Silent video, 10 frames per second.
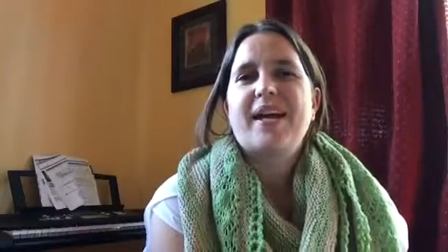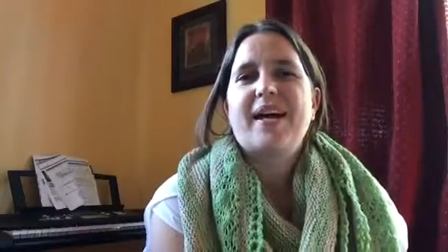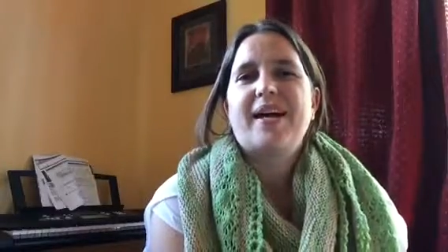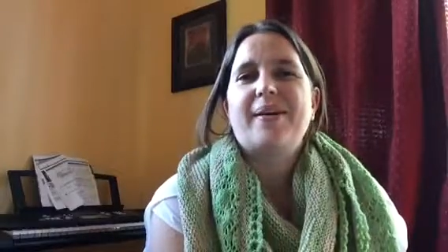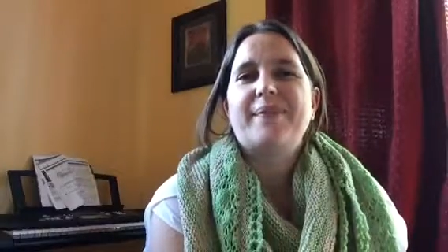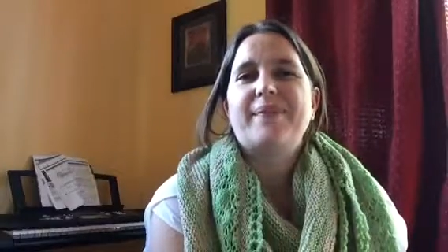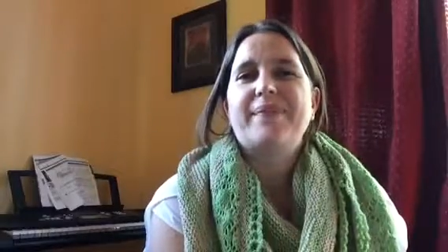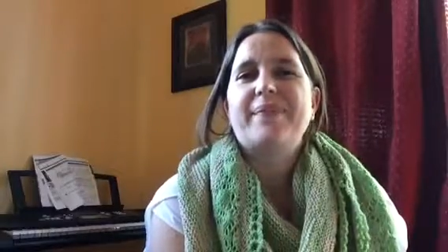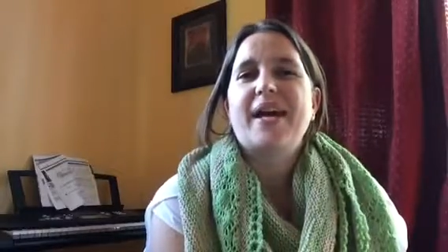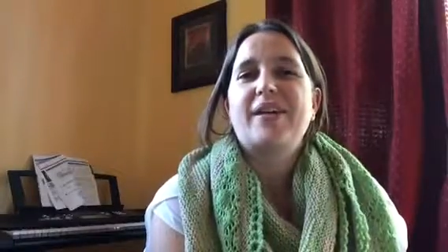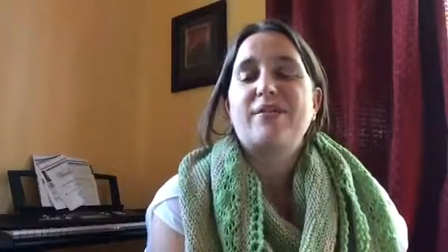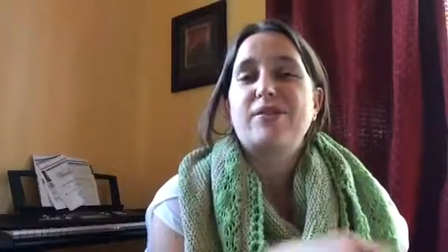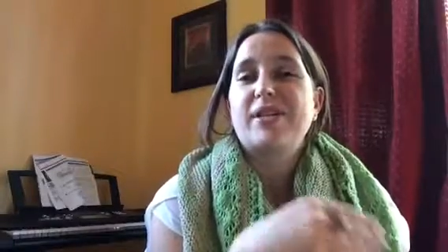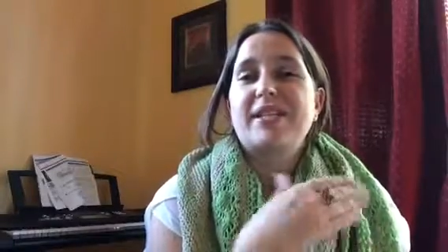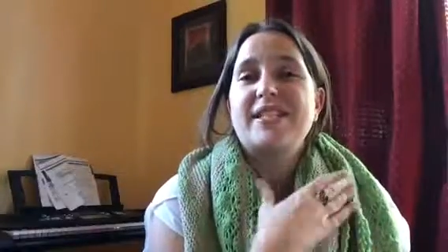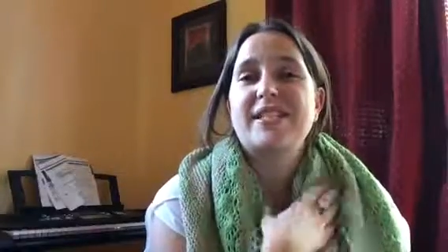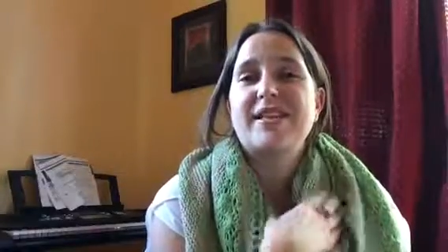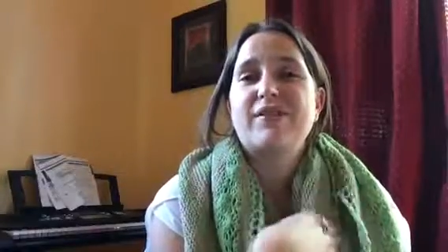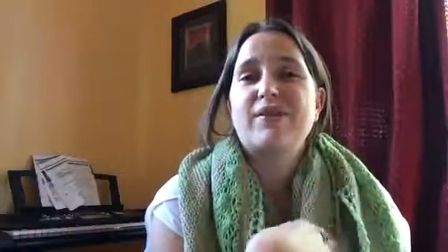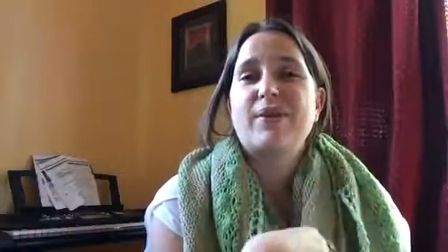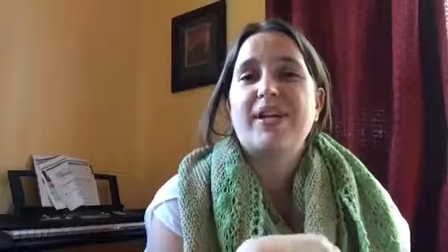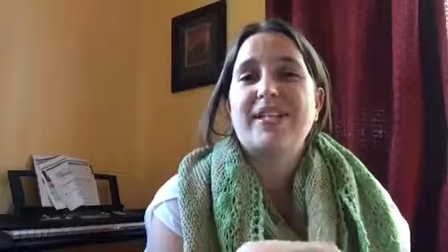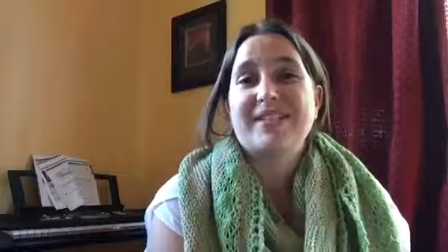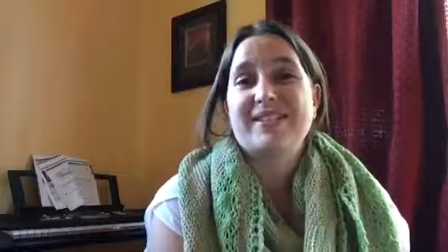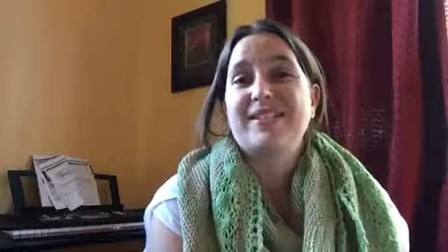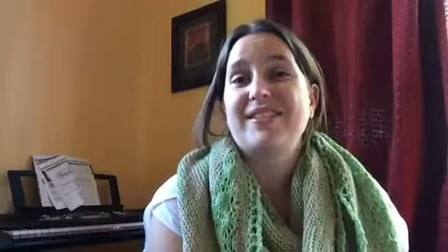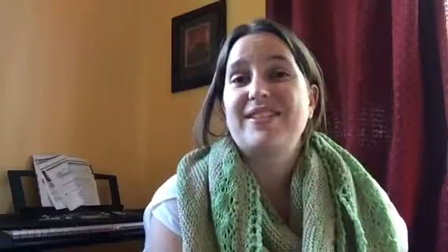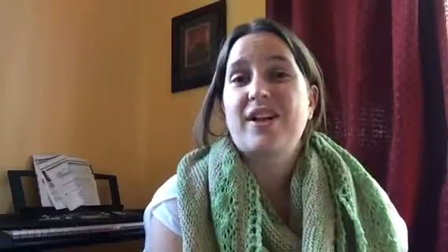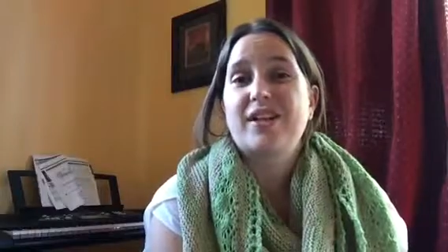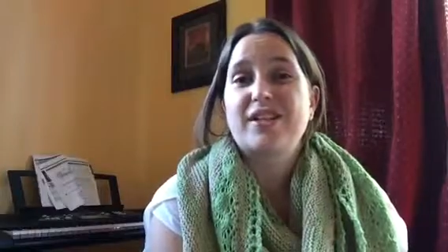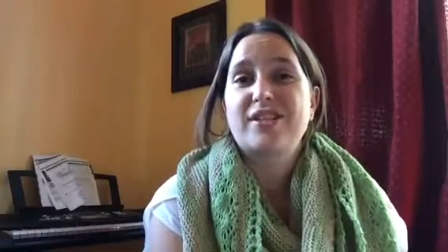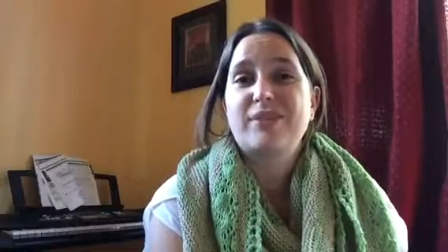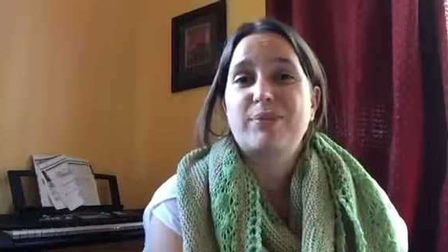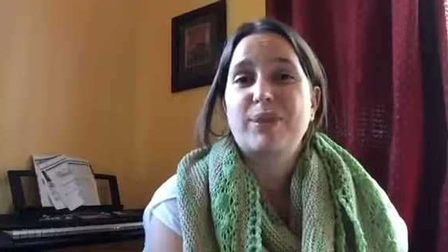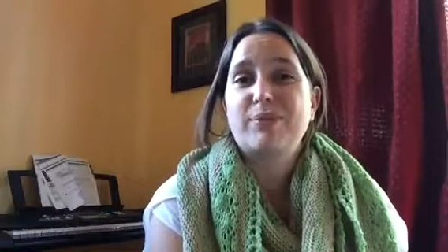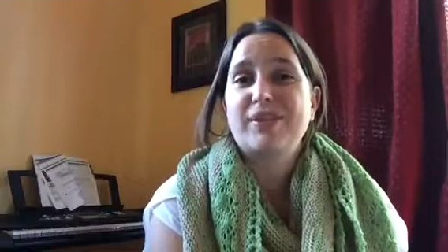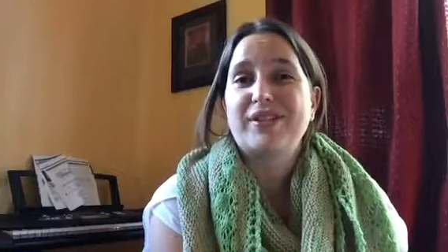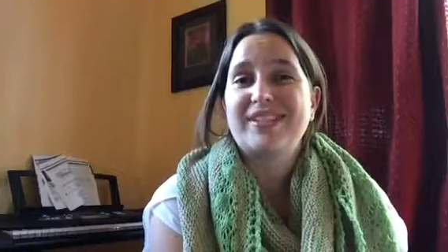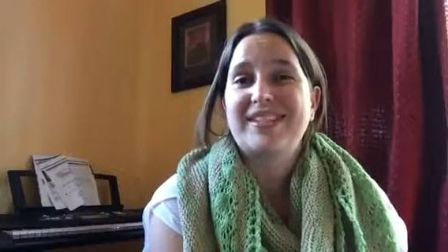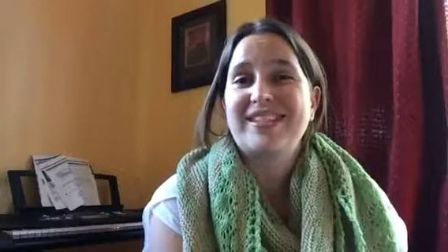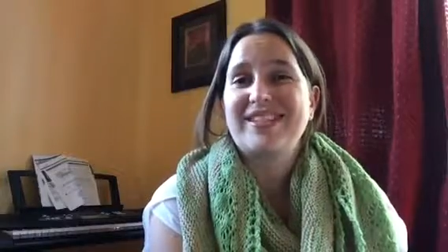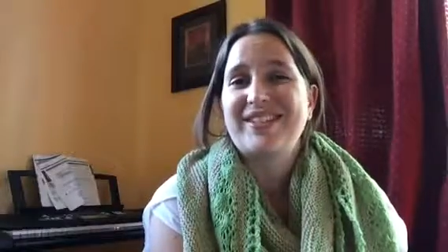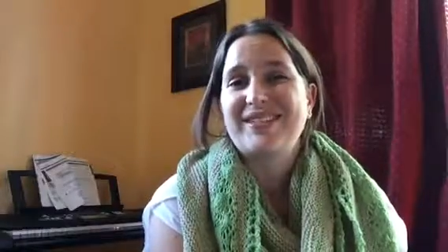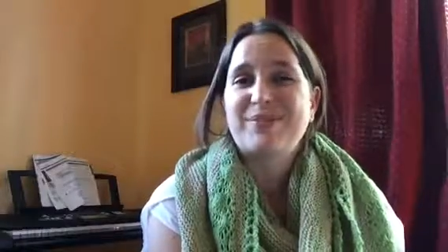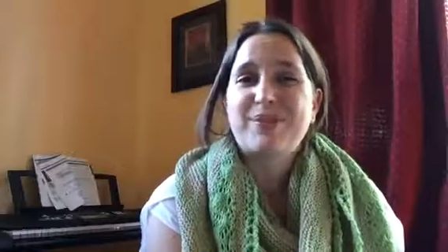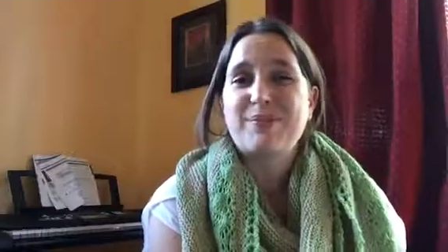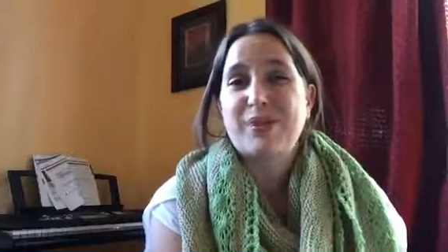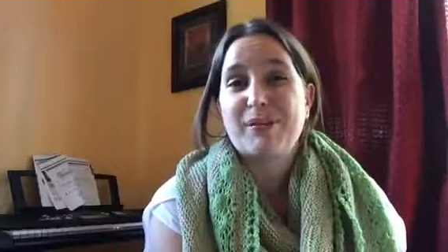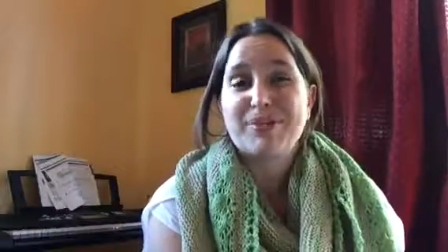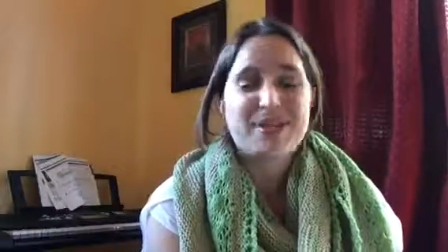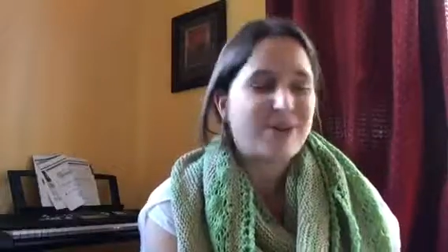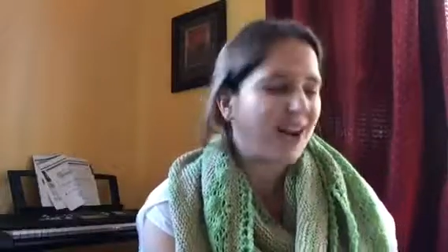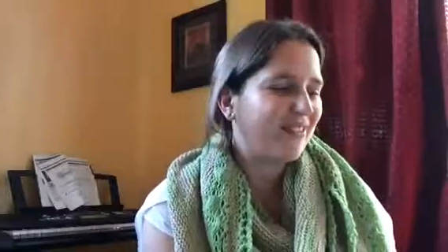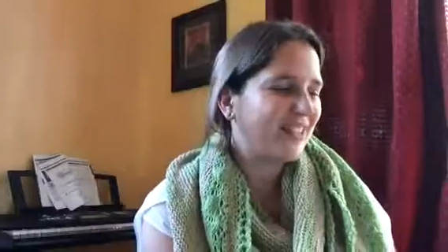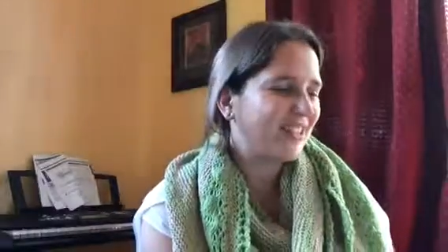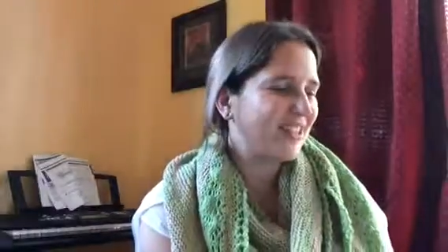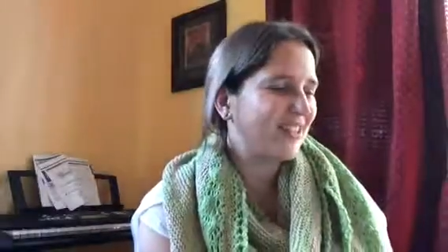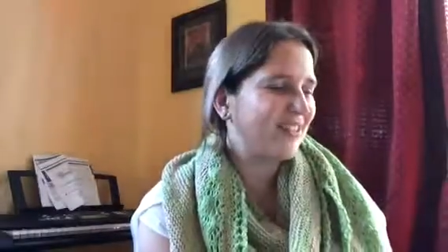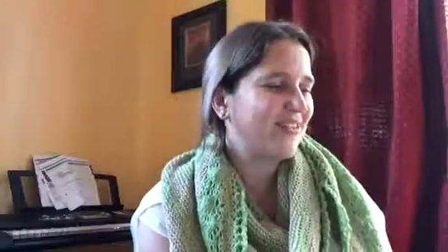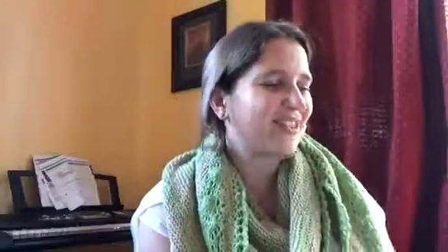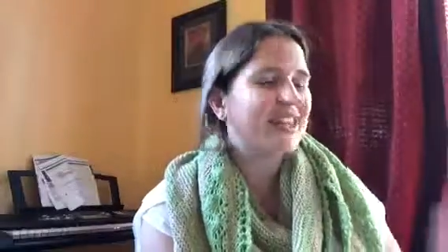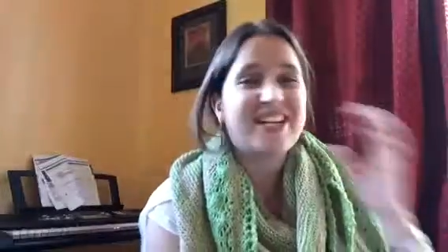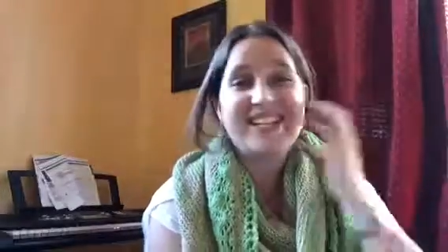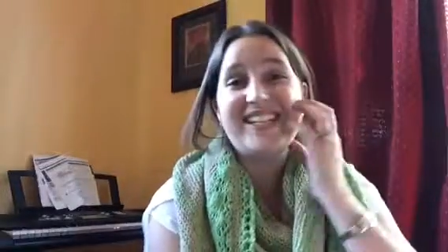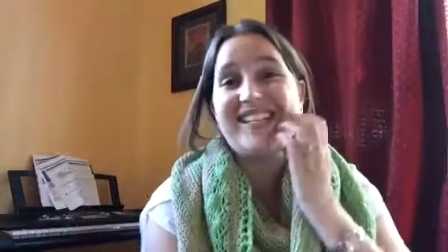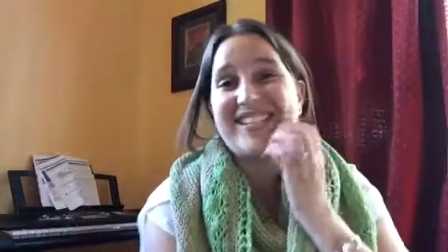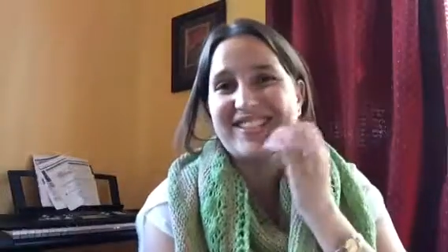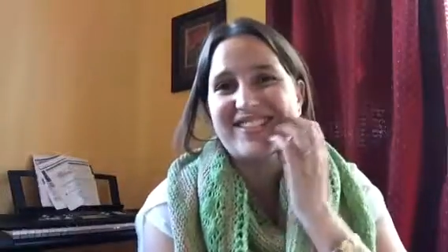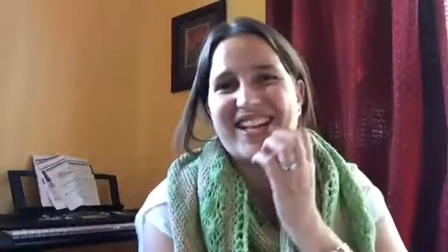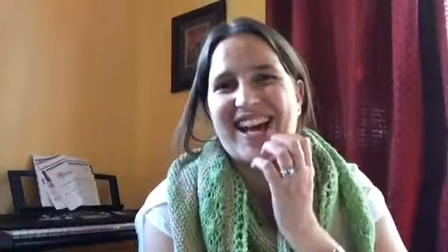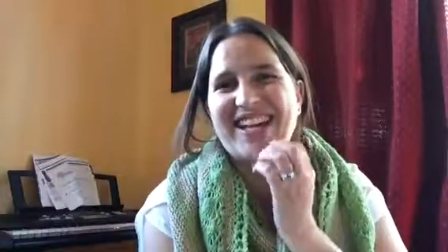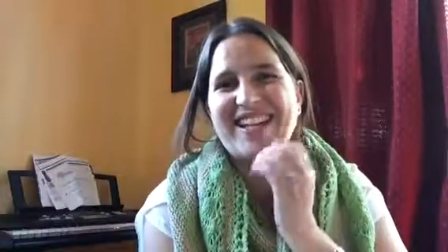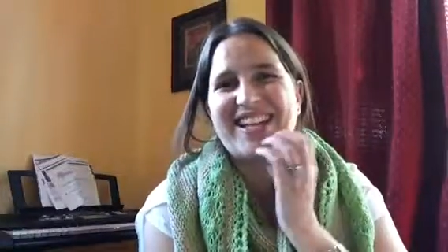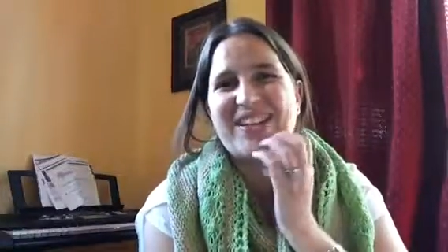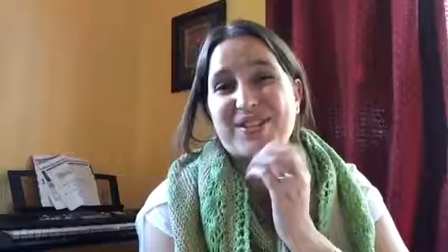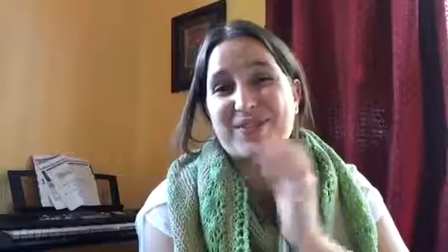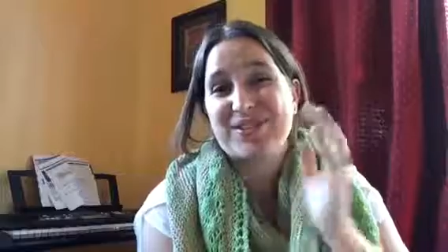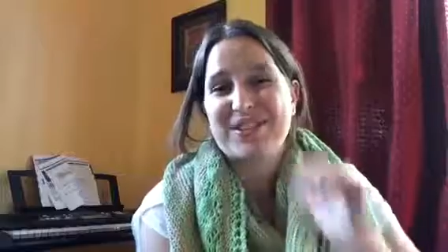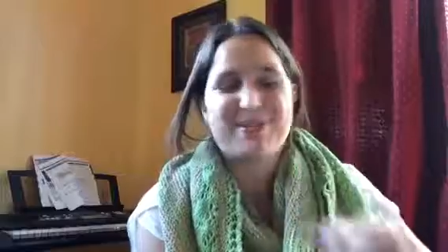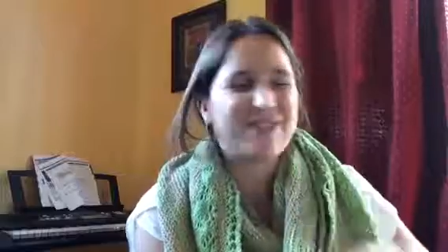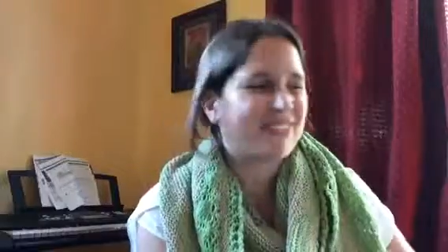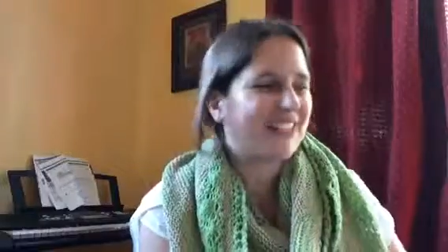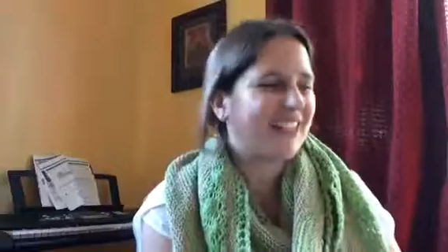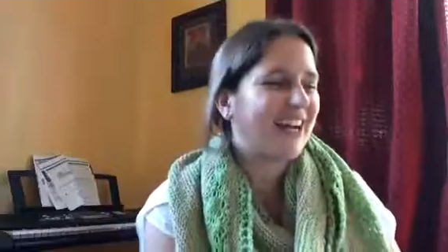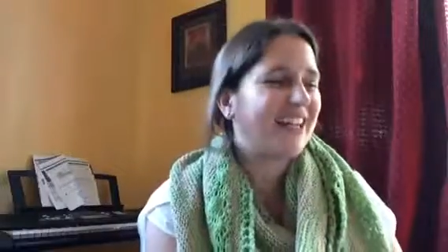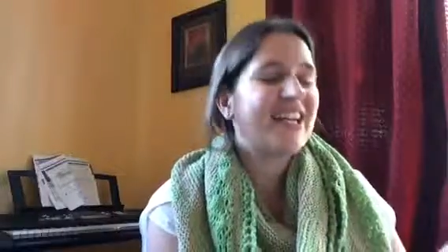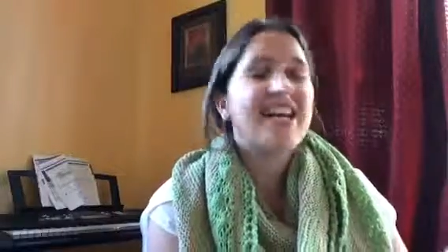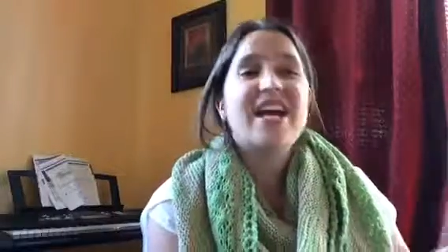And it was great to see everyone and talk to people to see what problems they were having. So it was kind of neat to do that. And that was the first time I ever did that.